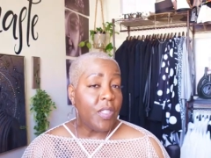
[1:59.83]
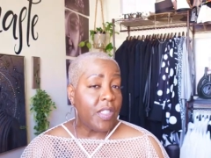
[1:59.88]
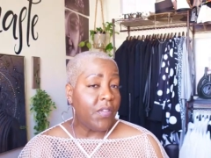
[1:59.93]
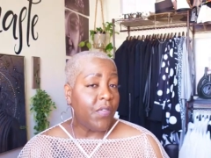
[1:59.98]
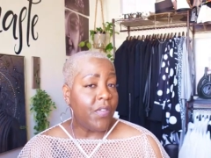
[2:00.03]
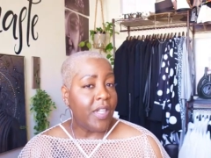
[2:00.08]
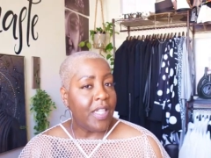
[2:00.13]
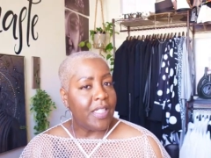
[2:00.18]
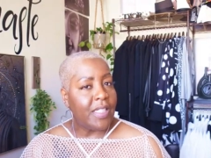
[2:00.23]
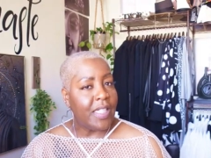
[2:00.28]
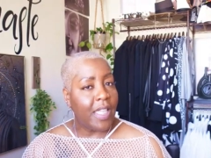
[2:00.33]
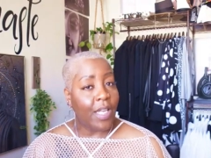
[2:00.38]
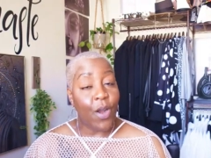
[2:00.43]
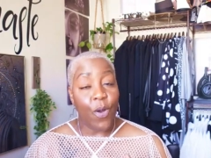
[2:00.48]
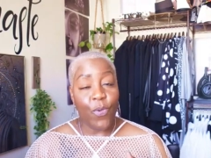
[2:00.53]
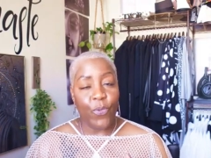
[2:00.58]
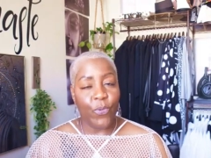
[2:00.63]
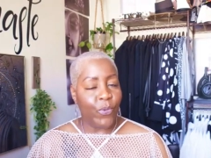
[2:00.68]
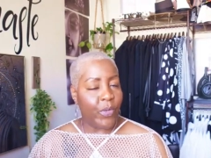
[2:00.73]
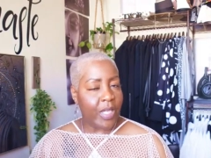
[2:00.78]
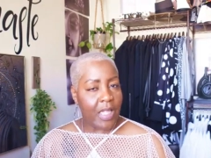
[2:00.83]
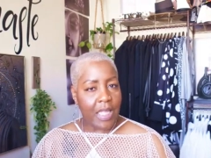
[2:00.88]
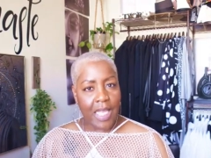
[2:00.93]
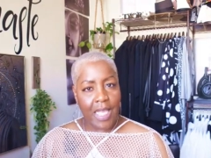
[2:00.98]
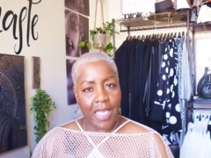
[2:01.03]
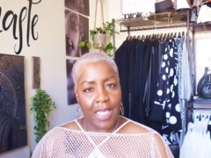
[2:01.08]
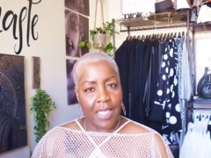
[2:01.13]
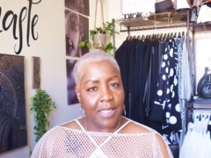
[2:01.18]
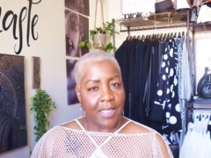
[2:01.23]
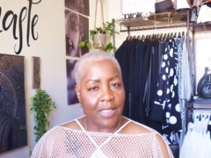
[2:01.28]
of us that are really
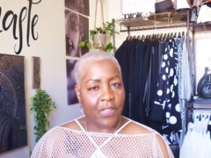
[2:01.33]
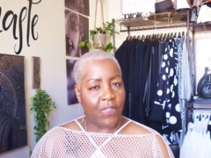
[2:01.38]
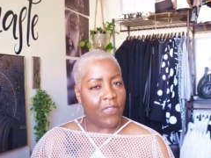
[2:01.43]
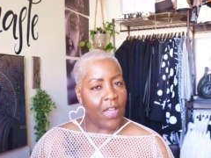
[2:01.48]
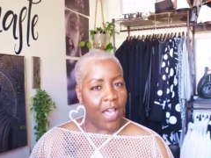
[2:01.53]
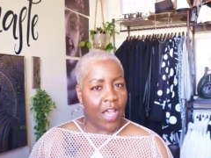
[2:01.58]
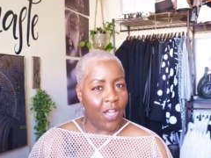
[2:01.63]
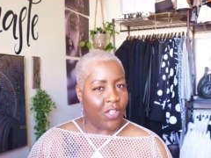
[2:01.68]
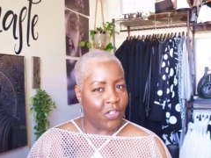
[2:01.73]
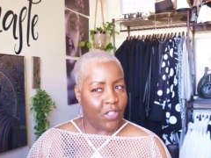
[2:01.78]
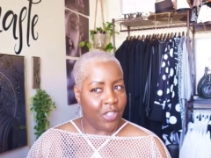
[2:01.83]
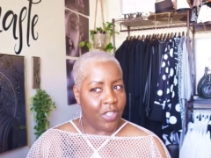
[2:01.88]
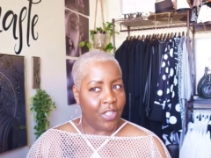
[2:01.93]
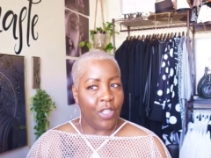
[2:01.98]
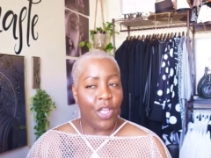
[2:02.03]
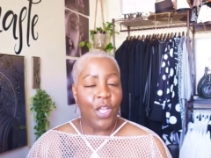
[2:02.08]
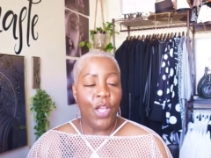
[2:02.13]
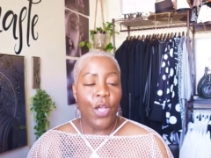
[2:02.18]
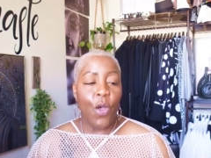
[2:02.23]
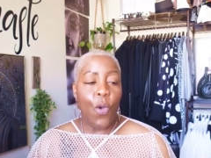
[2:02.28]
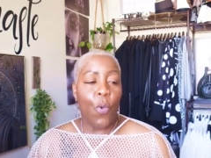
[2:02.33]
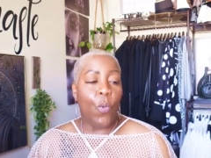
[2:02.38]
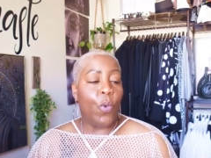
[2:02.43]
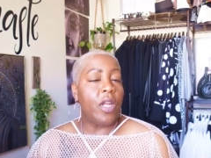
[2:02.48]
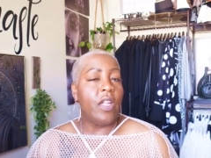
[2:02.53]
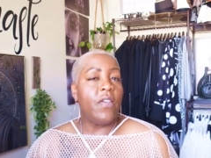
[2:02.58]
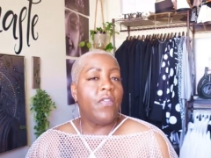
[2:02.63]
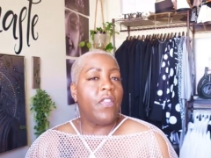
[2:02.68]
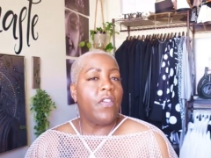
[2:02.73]
into fashion, one of